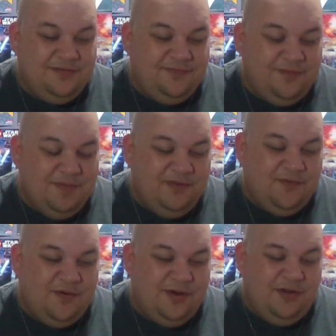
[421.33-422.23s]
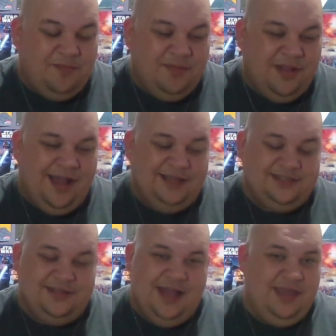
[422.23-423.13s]
from before don't apply.
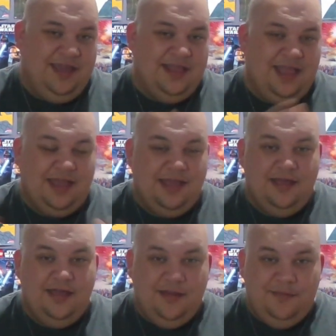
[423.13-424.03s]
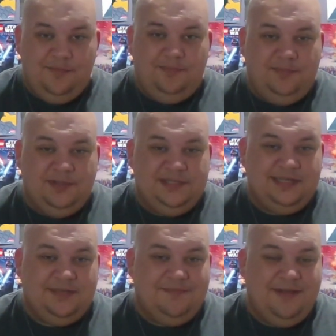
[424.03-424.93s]
So now he can like
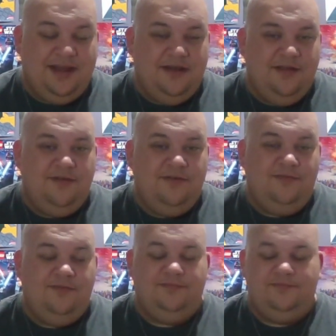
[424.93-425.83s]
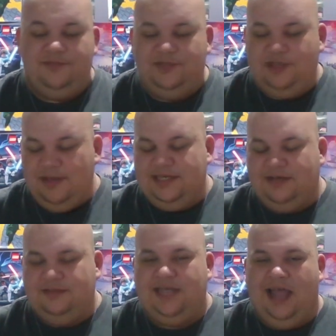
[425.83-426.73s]
possess somebody new. So he
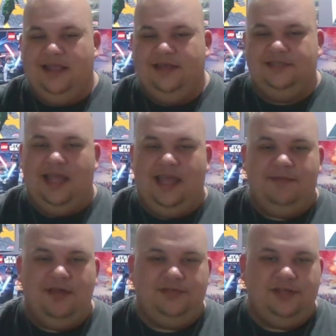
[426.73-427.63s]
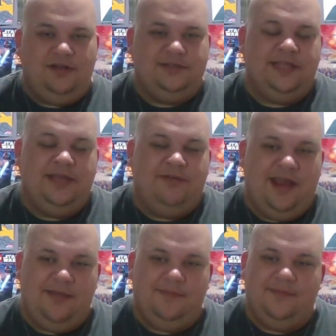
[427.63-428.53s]
tells Tyler his name, Charles Lee
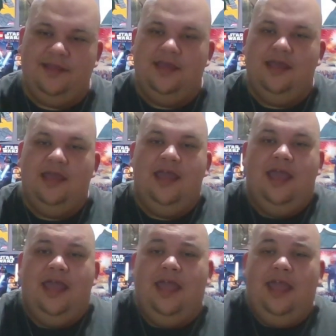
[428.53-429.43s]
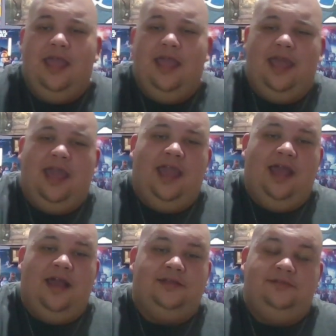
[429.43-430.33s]
Ray.
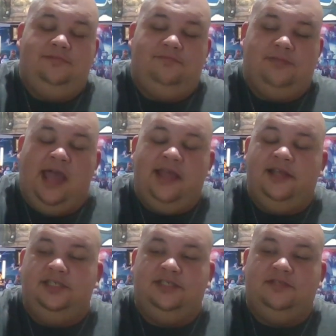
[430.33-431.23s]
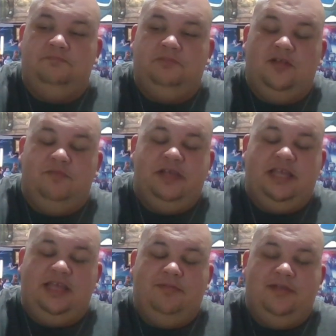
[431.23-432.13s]
Yeah, Tyler just
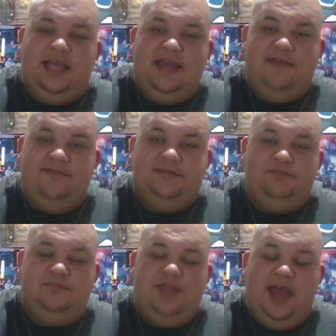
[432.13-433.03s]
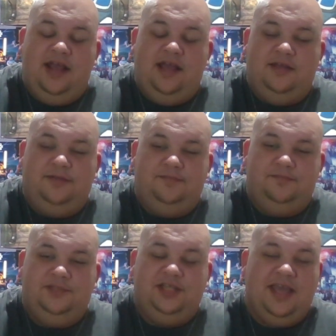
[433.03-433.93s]
completely believes that
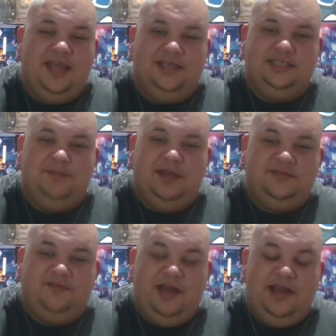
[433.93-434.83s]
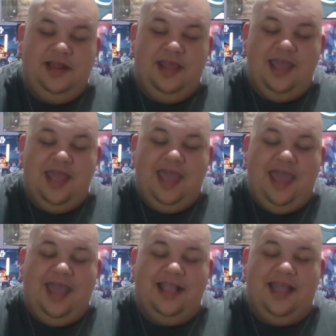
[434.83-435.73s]
Chucky is his best friend,
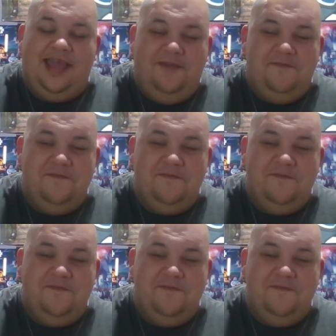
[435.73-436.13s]
and like